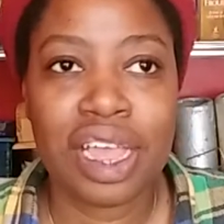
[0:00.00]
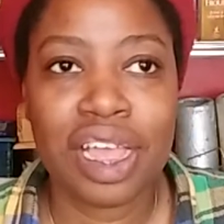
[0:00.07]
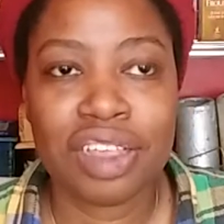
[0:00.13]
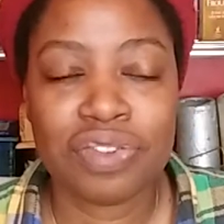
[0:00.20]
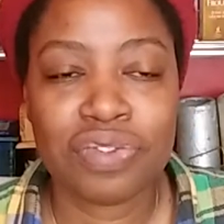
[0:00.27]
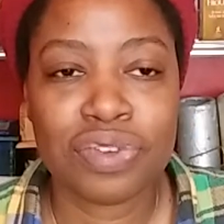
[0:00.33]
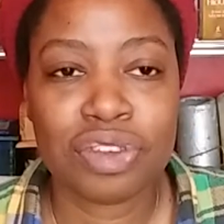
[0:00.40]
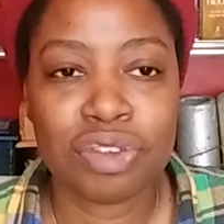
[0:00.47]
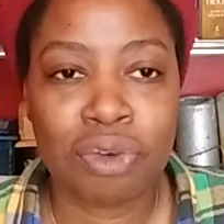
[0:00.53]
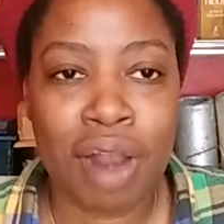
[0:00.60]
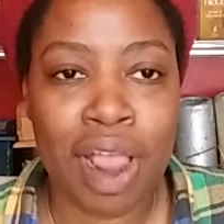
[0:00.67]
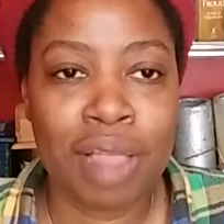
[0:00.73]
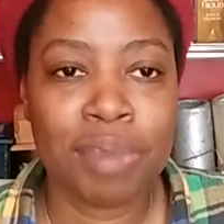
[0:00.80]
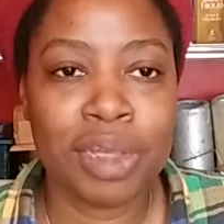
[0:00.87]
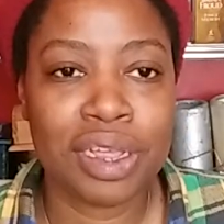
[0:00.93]
S for
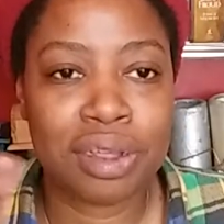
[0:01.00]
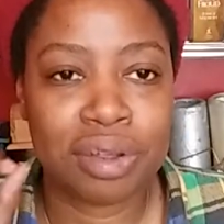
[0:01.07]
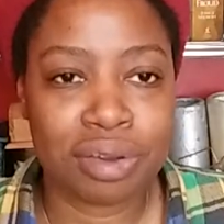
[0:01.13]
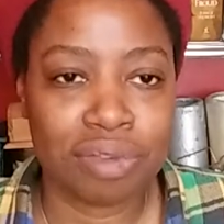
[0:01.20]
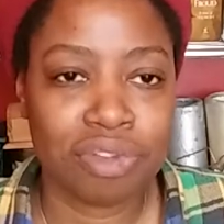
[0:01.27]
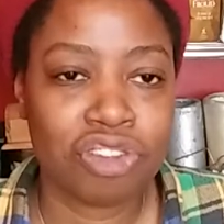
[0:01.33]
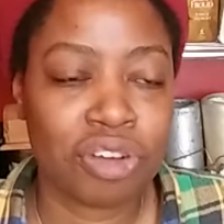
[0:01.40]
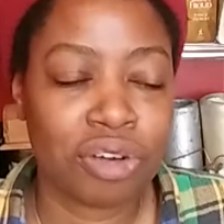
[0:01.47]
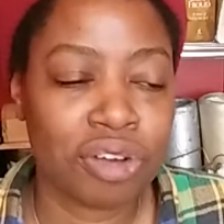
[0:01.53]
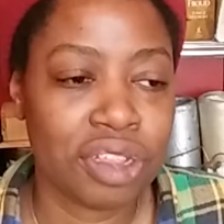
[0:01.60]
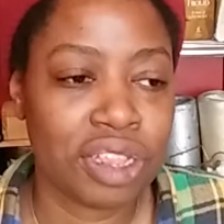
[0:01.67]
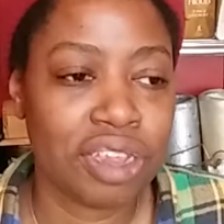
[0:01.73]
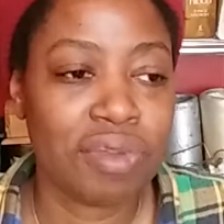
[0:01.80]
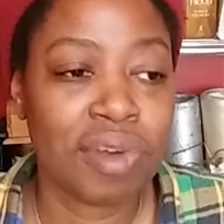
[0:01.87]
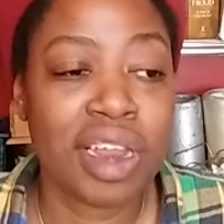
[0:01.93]
scribing or
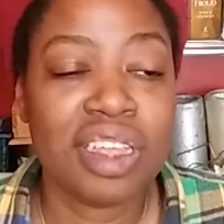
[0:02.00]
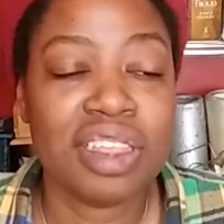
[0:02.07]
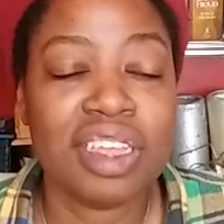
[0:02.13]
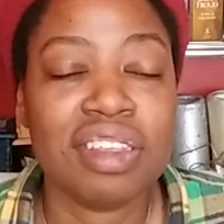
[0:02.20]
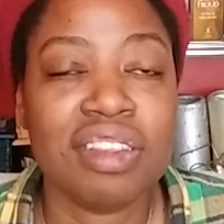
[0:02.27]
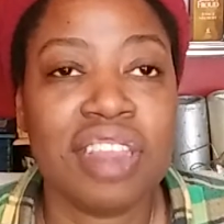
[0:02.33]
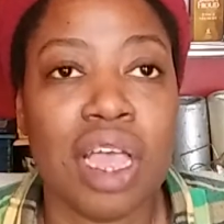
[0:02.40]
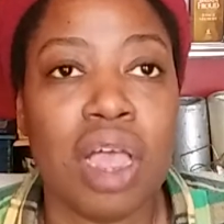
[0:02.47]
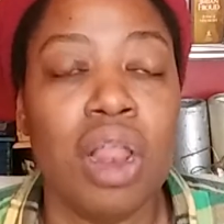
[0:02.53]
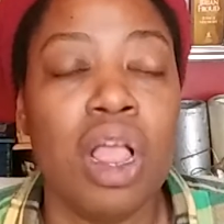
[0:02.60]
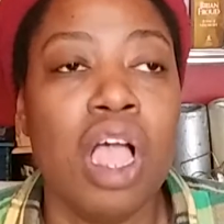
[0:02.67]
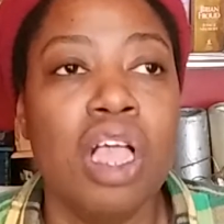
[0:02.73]
journaling, writing things down.